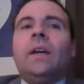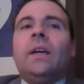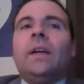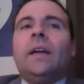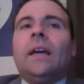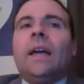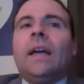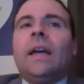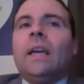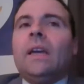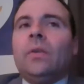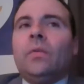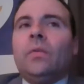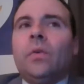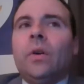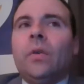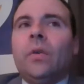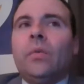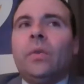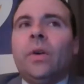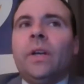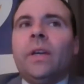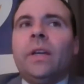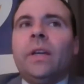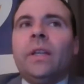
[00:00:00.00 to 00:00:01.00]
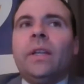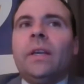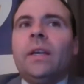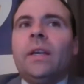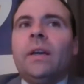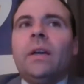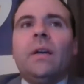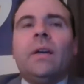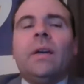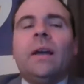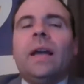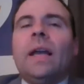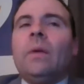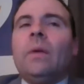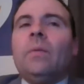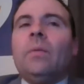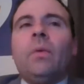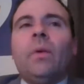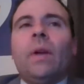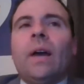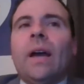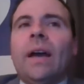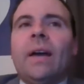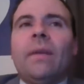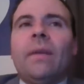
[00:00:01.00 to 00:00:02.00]
He could run Rookie of the Year. He
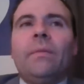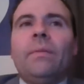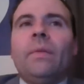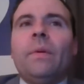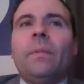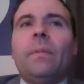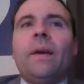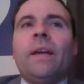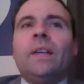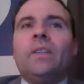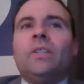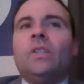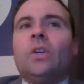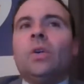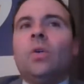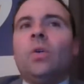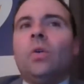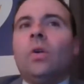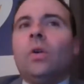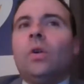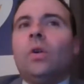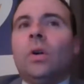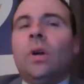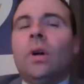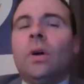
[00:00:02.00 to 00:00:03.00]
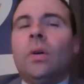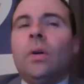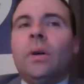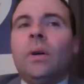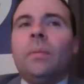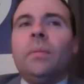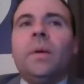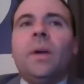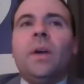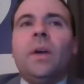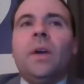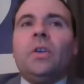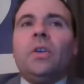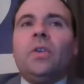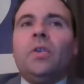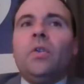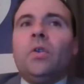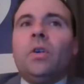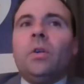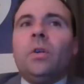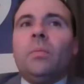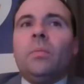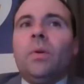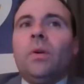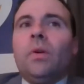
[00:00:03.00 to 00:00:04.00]
won't have the best corner on him. You
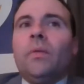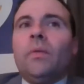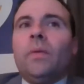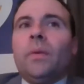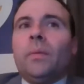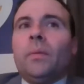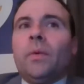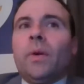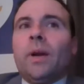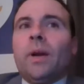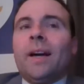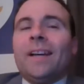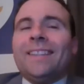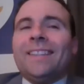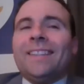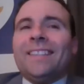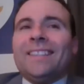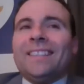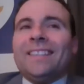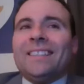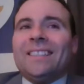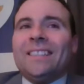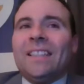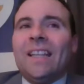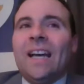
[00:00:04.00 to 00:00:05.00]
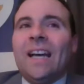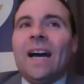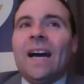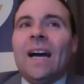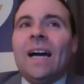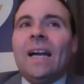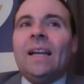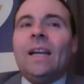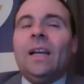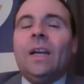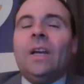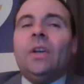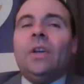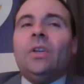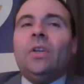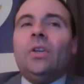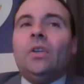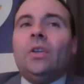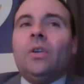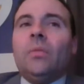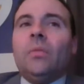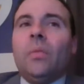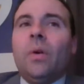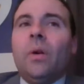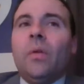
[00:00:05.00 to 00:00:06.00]
can move him around the slot.
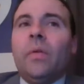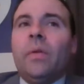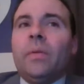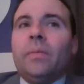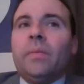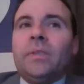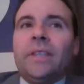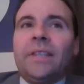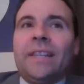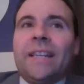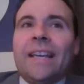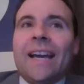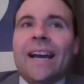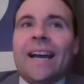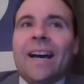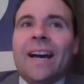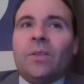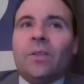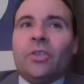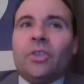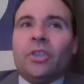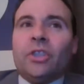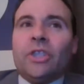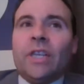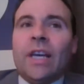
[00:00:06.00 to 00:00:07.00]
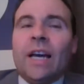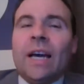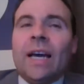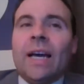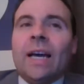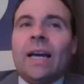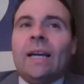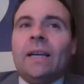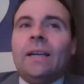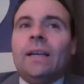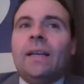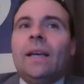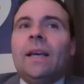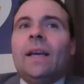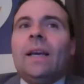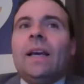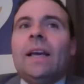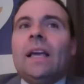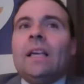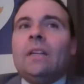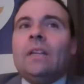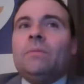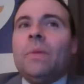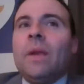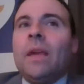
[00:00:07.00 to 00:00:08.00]
You can move him to the outside.
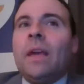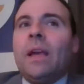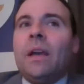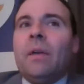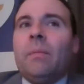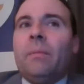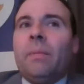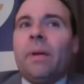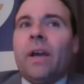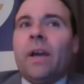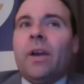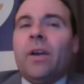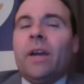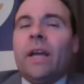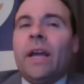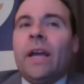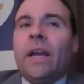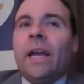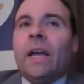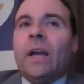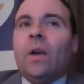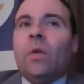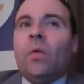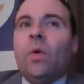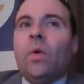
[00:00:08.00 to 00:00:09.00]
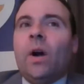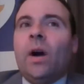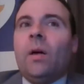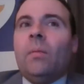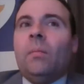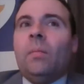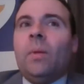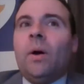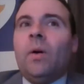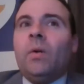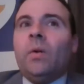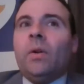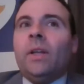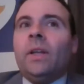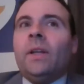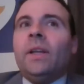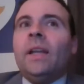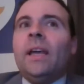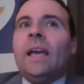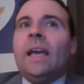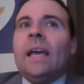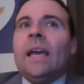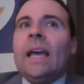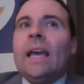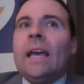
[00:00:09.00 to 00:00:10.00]
He's being compared to Anquan Bolden.
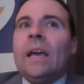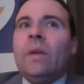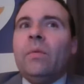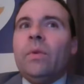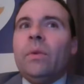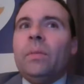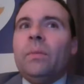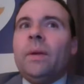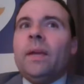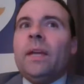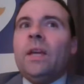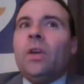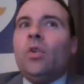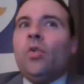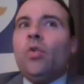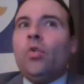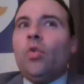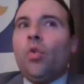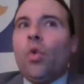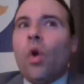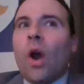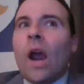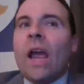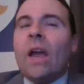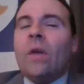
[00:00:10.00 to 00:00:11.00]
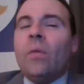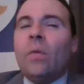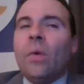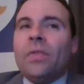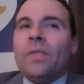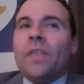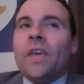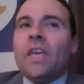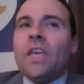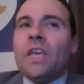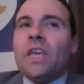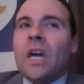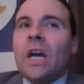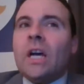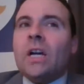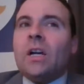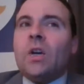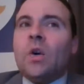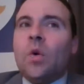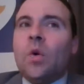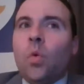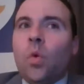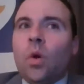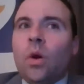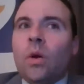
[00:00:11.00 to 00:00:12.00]
He would be great with the young
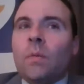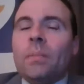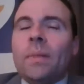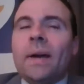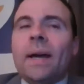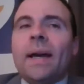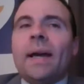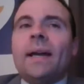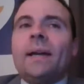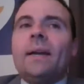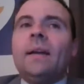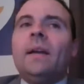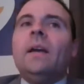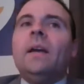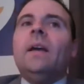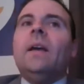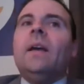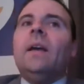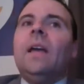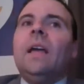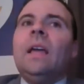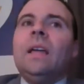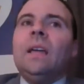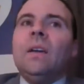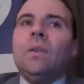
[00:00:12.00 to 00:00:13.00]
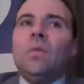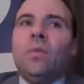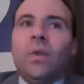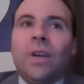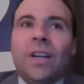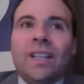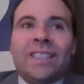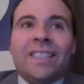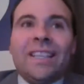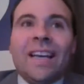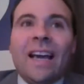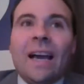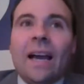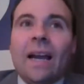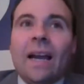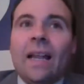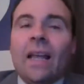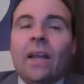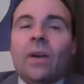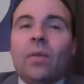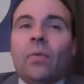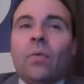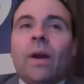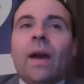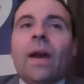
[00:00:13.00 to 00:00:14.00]
quarterback. He can run tight
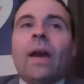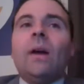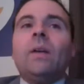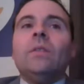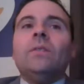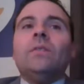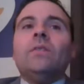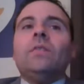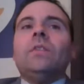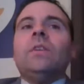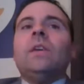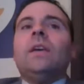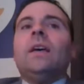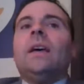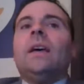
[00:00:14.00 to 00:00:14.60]
end routes.